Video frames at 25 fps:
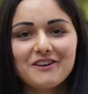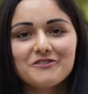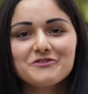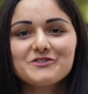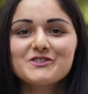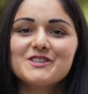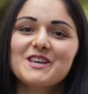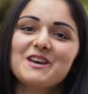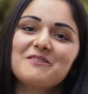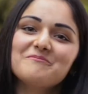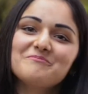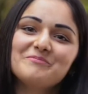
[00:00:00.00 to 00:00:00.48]

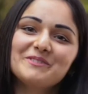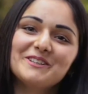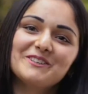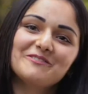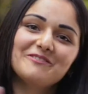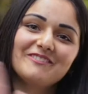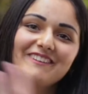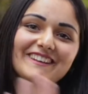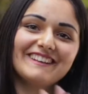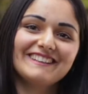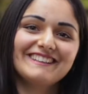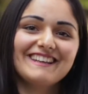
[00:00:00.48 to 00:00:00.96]
Hello
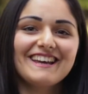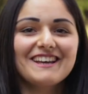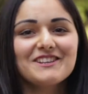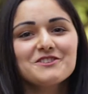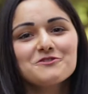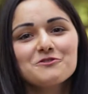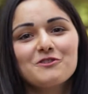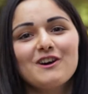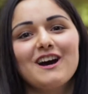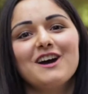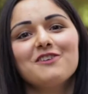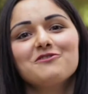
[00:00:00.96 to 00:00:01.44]
everybody,
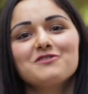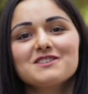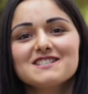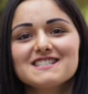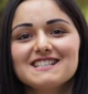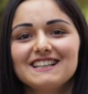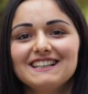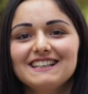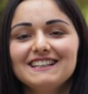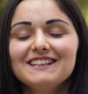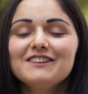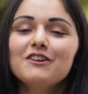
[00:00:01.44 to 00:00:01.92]
I
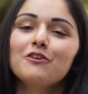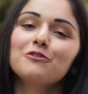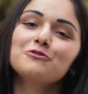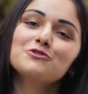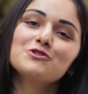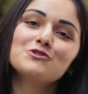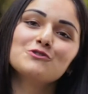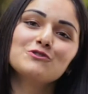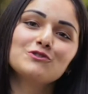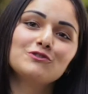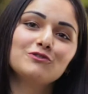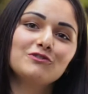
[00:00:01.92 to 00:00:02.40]
study at
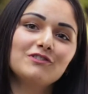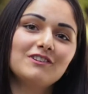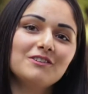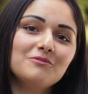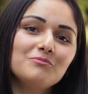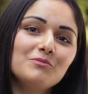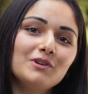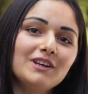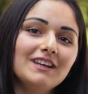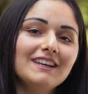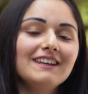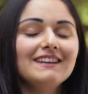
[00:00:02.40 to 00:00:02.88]
North
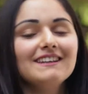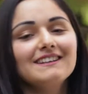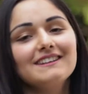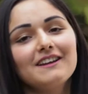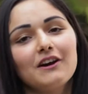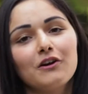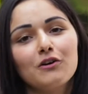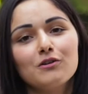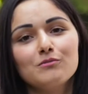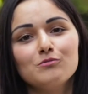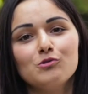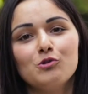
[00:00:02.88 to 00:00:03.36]
Caucasian
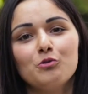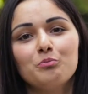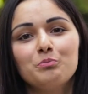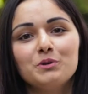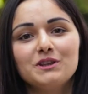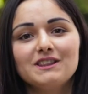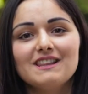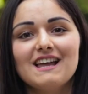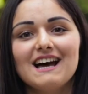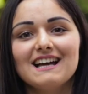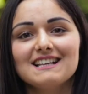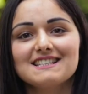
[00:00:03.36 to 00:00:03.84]
State
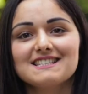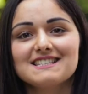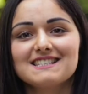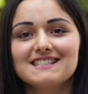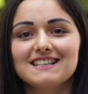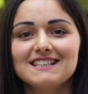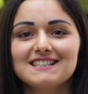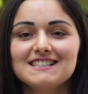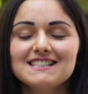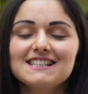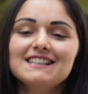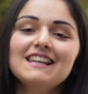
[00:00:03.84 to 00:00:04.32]
University
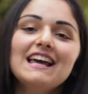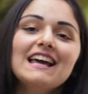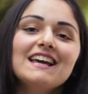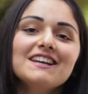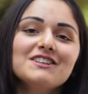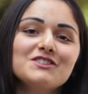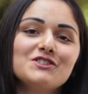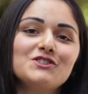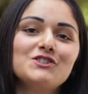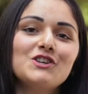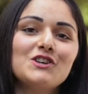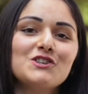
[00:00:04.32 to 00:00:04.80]
for
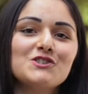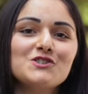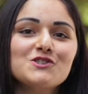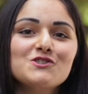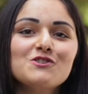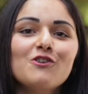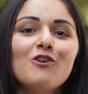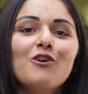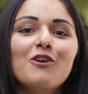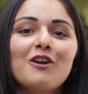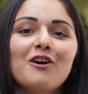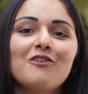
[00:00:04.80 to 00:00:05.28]
Mining and
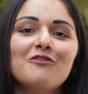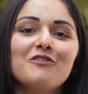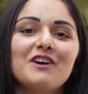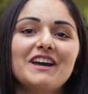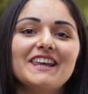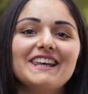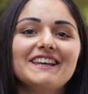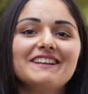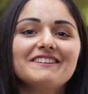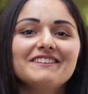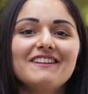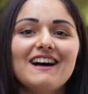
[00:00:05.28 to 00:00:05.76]

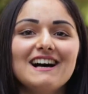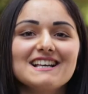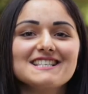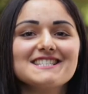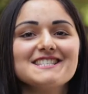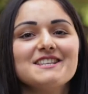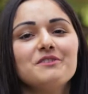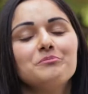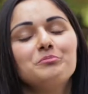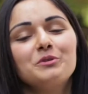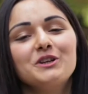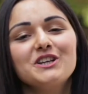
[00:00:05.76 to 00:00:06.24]
Metallurgy.
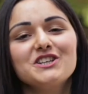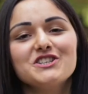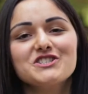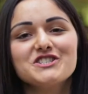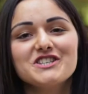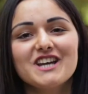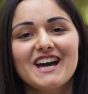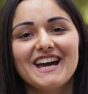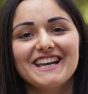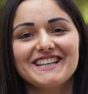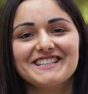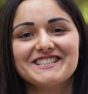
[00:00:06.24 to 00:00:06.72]
Here is
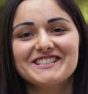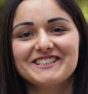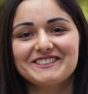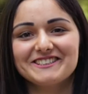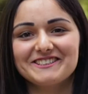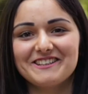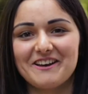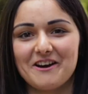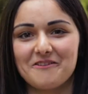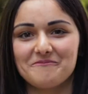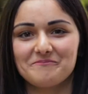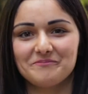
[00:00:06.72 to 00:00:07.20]
really
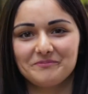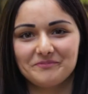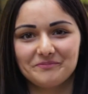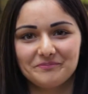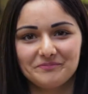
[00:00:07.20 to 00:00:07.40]
cool.